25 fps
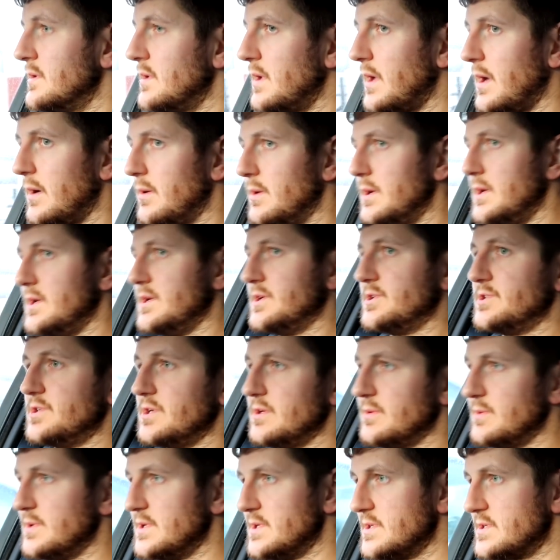our
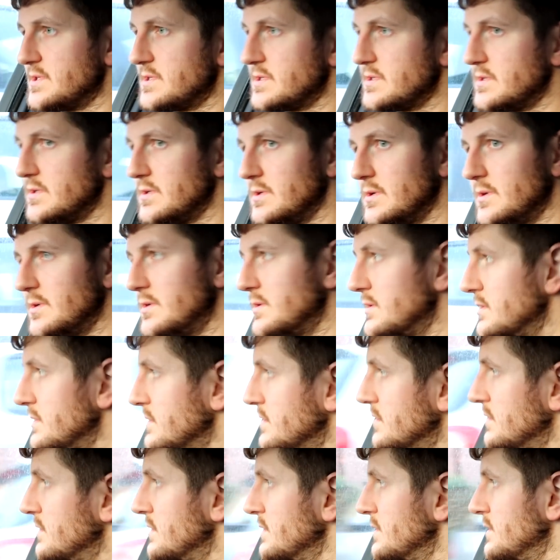issue is
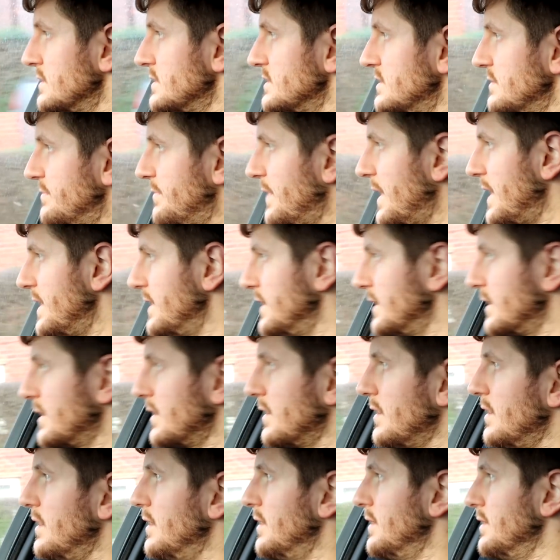
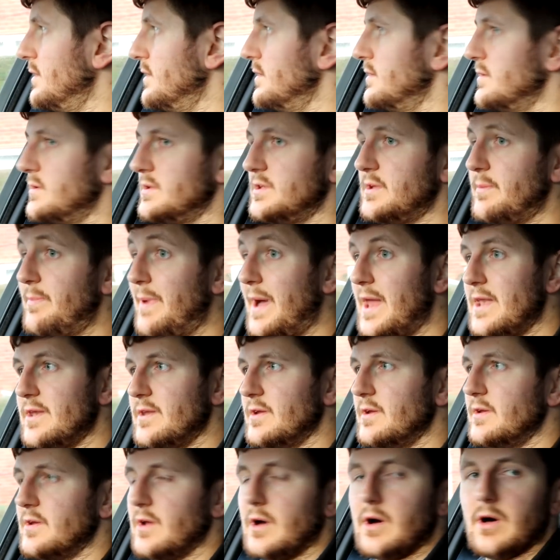dependent on
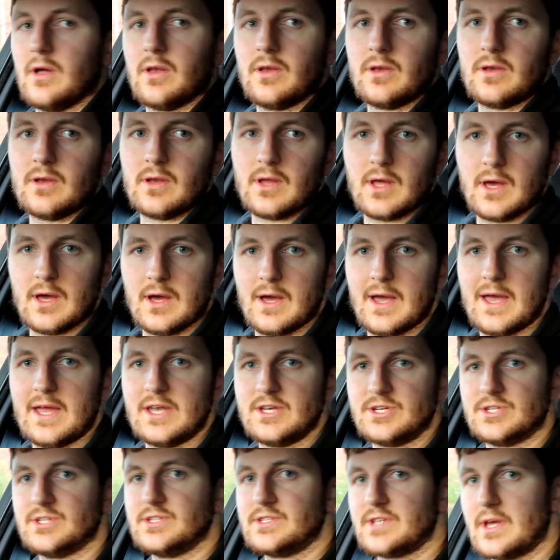engine